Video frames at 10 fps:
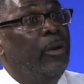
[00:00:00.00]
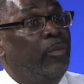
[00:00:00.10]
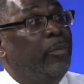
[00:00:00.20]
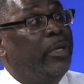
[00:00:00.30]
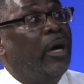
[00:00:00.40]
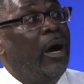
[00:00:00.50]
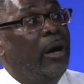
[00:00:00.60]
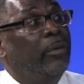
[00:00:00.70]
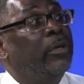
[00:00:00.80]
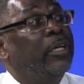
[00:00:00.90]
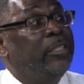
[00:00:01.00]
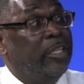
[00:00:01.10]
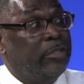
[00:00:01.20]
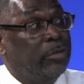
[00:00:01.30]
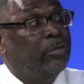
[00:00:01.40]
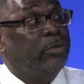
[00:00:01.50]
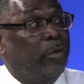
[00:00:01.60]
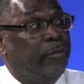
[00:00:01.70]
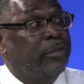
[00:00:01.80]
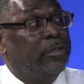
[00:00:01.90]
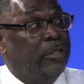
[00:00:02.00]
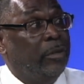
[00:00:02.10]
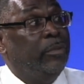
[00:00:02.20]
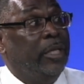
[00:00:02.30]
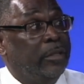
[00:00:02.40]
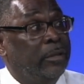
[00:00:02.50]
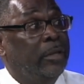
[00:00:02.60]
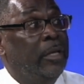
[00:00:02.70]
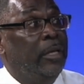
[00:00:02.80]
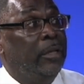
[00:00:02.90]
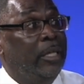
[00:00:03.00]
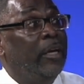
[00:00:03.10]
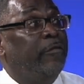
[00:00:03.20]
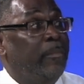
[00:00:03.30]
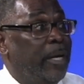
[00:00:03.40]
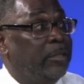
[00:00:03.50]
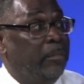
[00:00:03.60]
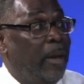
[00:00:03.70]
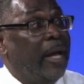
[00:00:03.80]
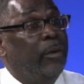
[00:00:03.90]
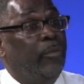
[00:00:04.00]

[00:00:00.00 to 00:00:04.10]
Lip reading: what we call conditional service, until we get the information back.